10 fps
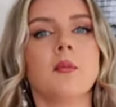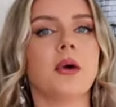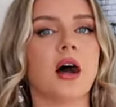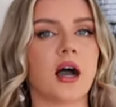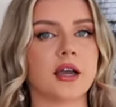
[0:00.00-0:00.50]

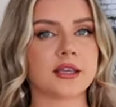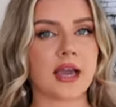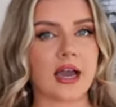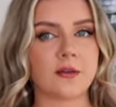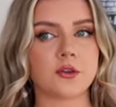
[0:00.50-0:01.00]
But
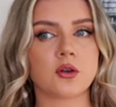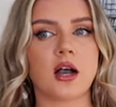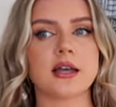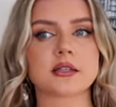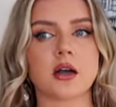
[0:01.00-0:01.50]
yeah, if you
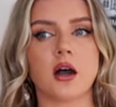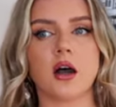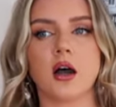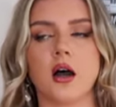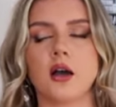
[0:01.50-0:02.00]
guys
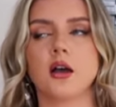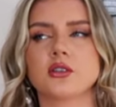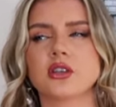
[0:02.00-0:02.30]
are...